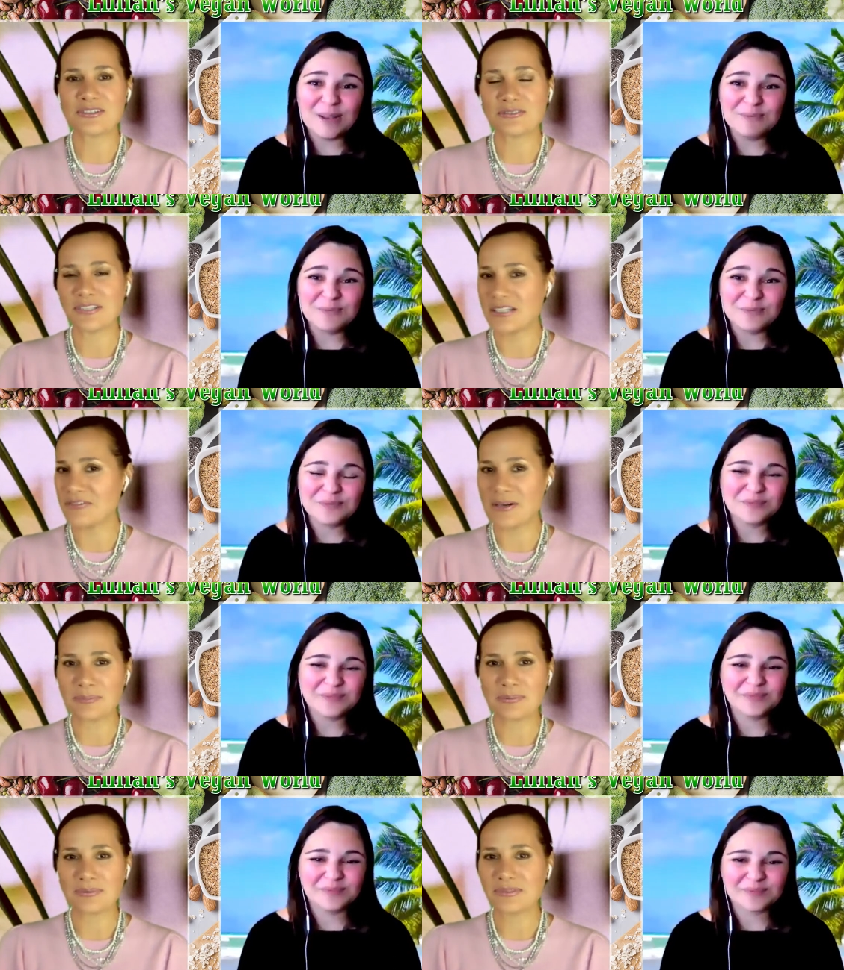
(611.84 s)
Speaker 1: to give
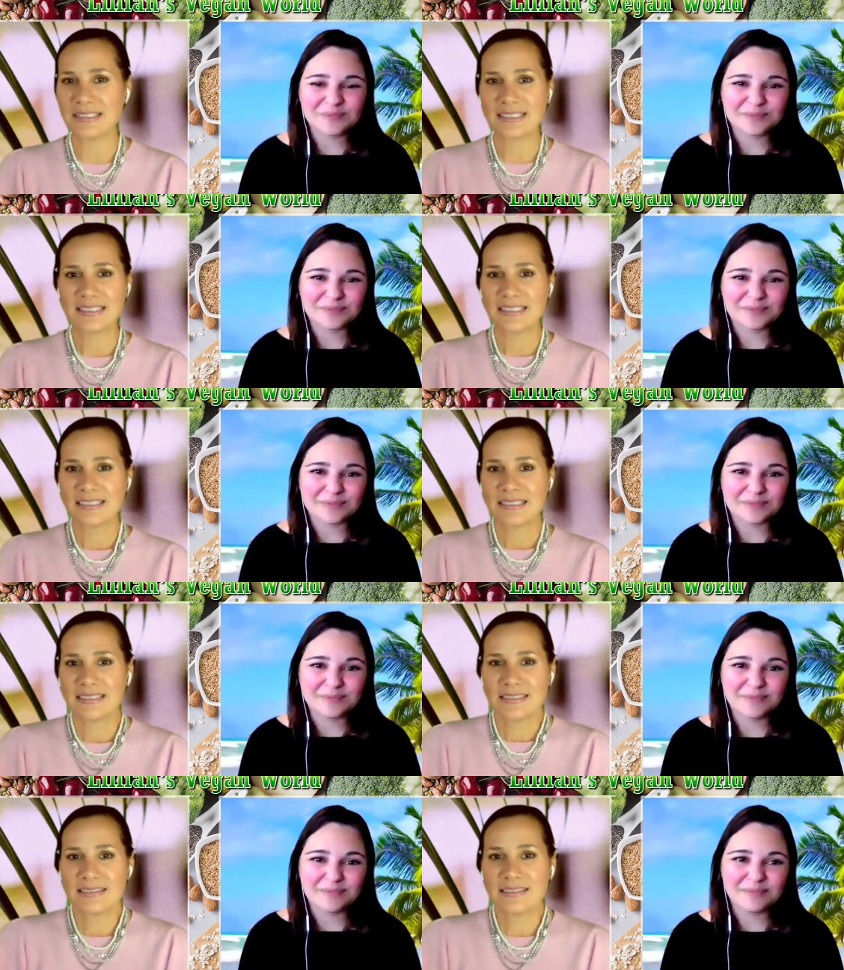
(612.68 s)
up
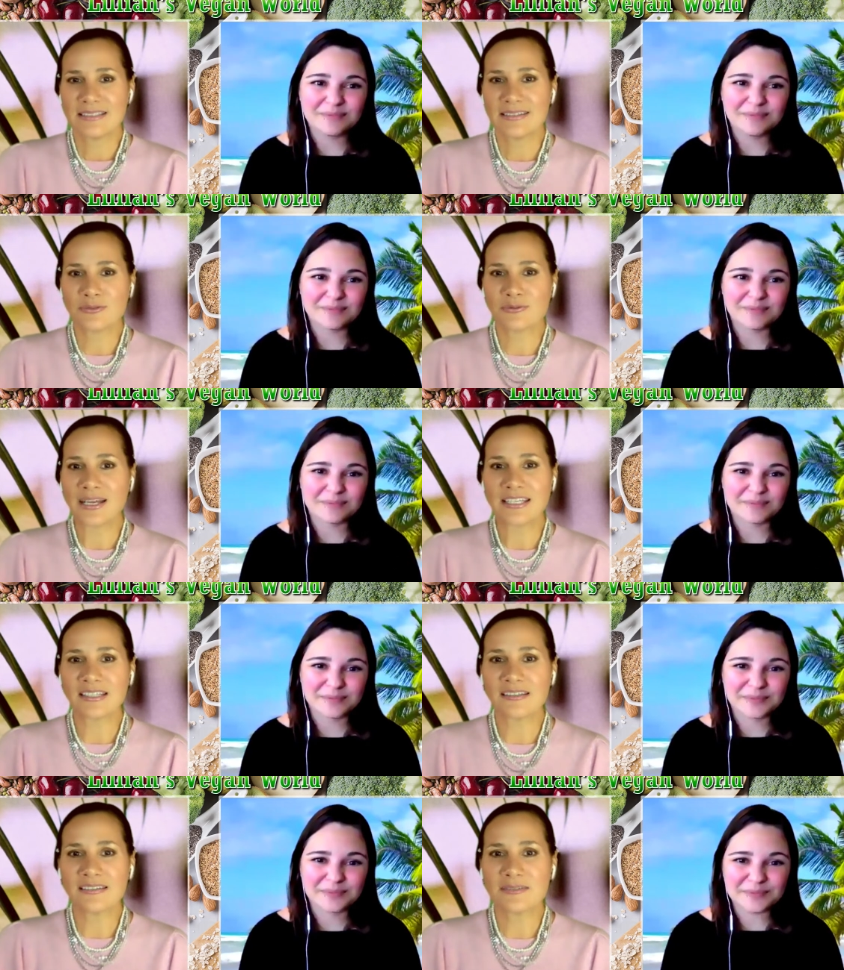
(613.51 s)
the
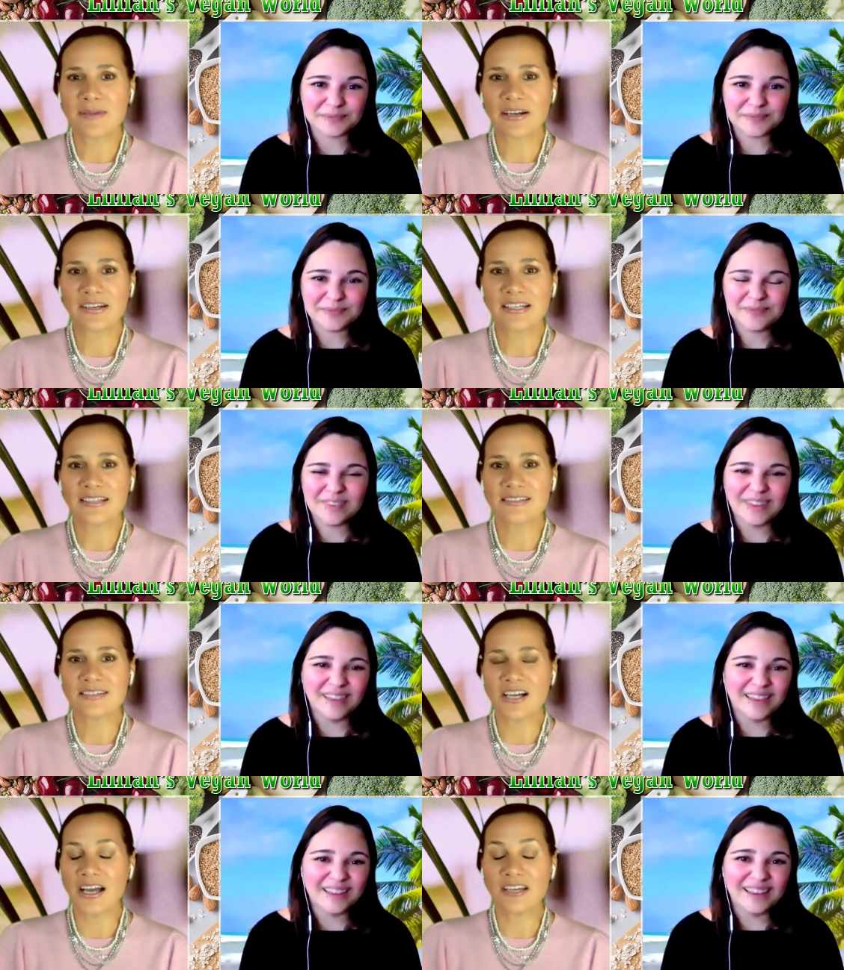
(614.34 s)
regular American
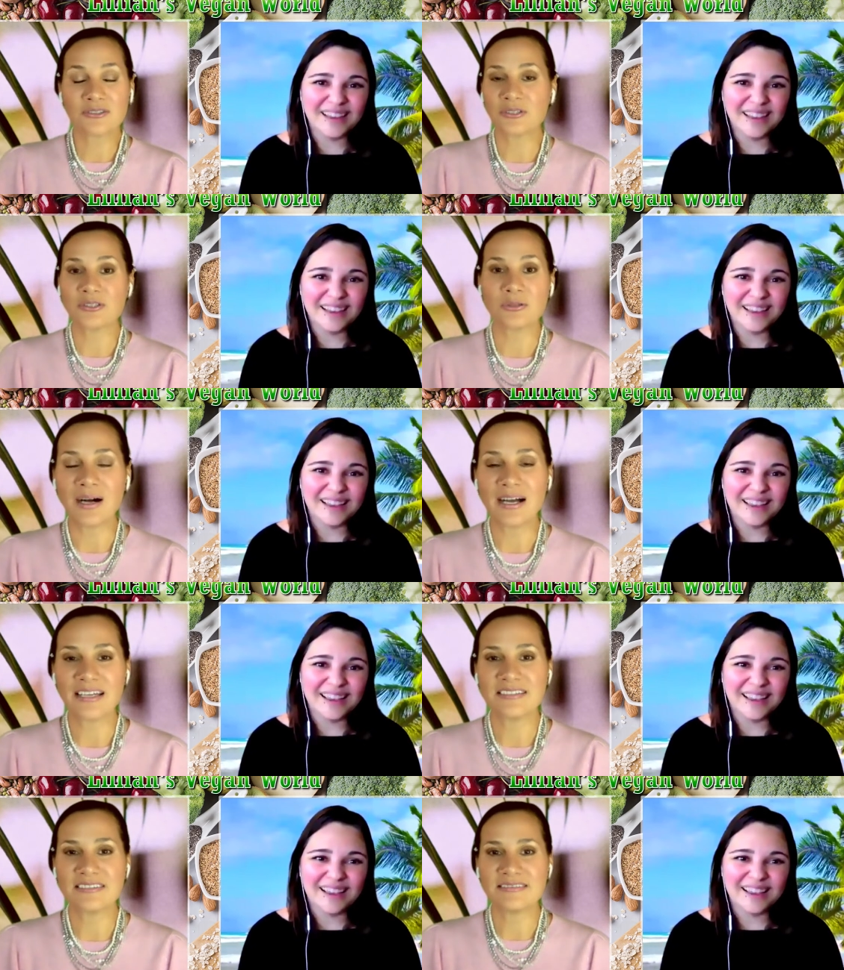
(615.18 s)
diet or
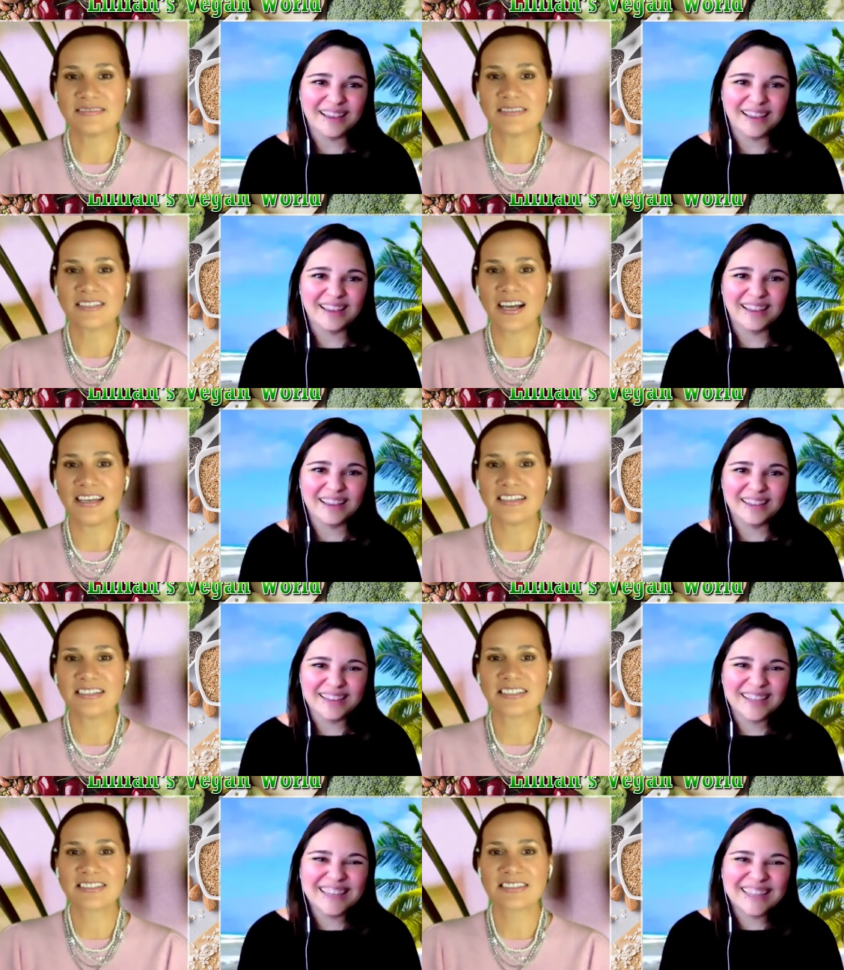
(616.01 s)
Hawaiian
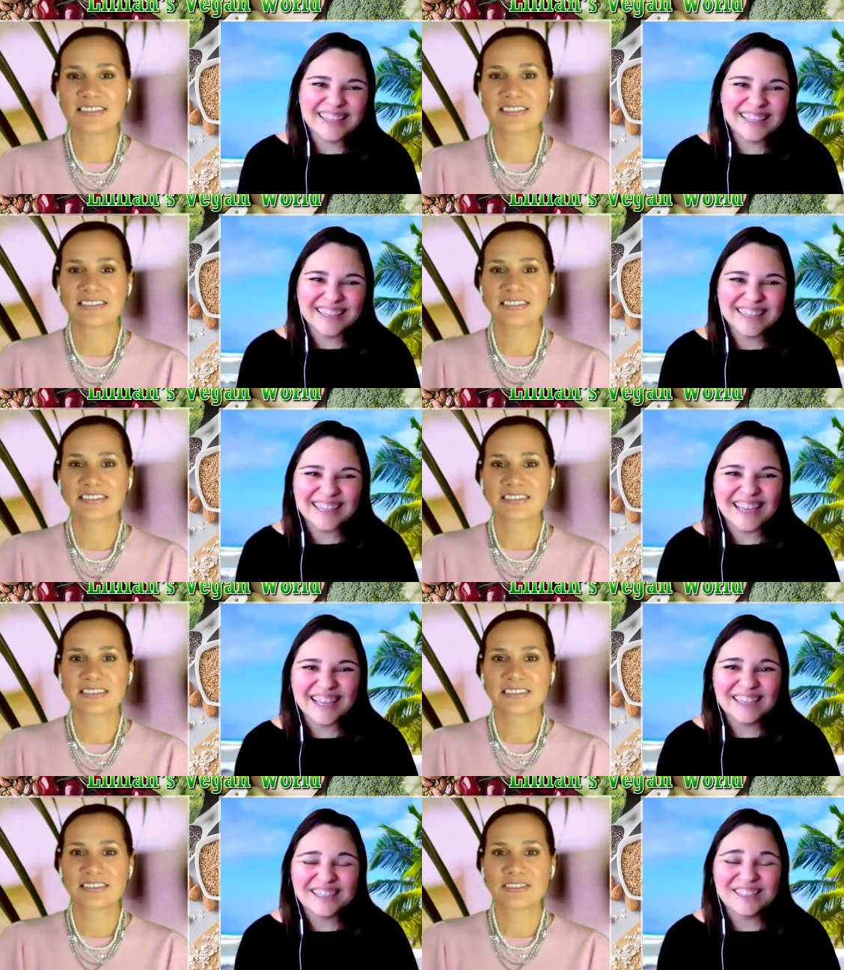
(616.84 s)
diet?
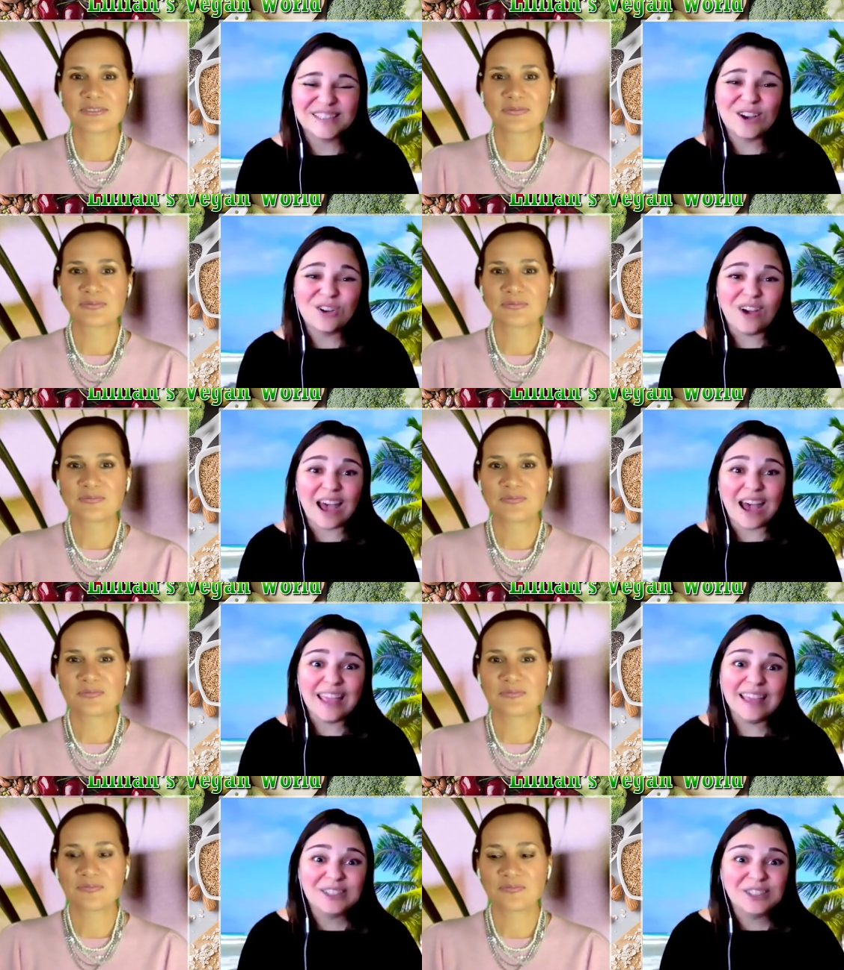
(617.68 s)
Speaker 2: So I
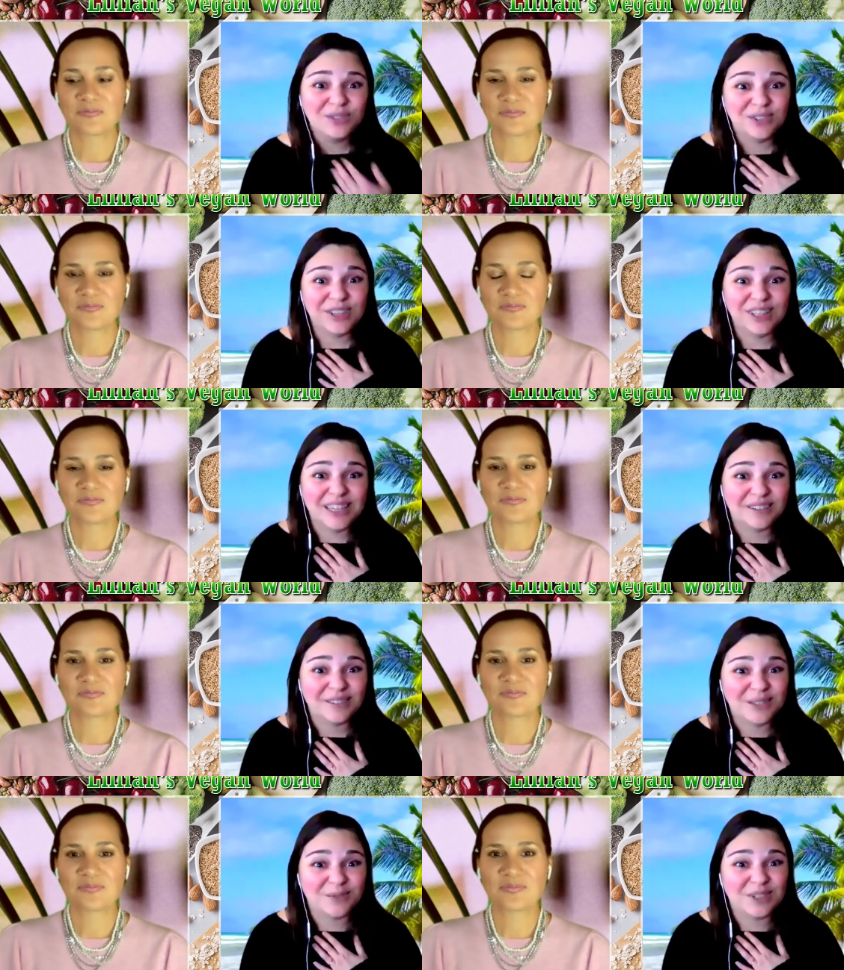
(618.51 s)
actually feel like it
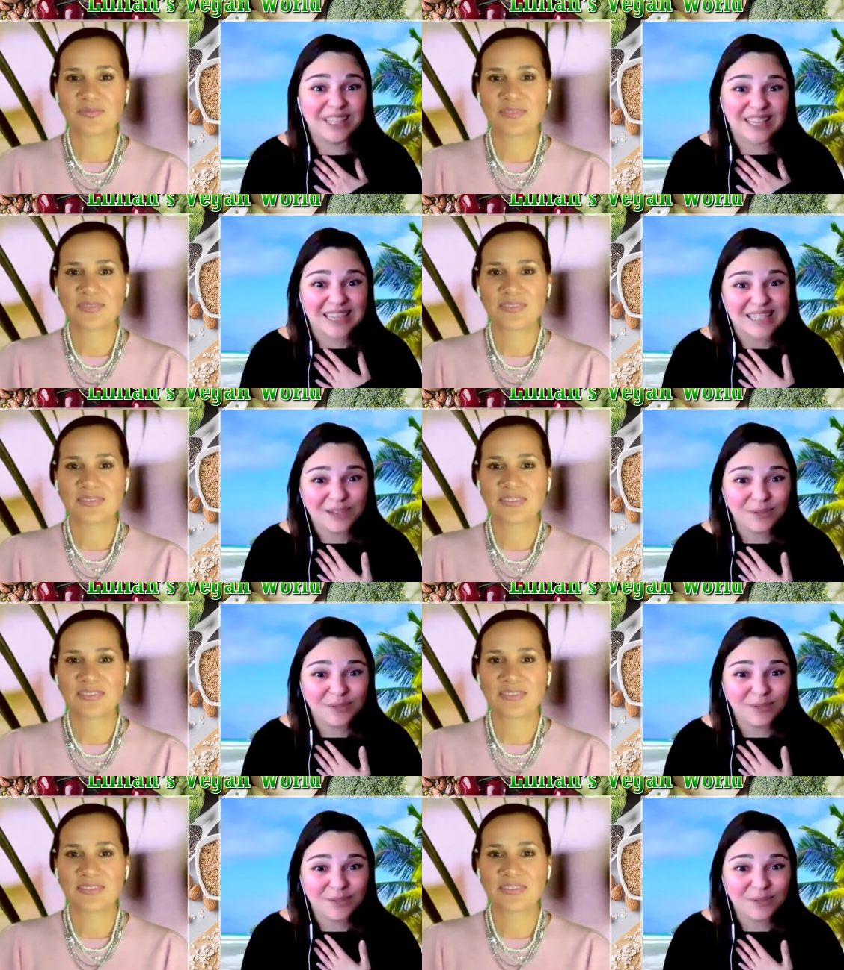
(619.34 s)
was really easy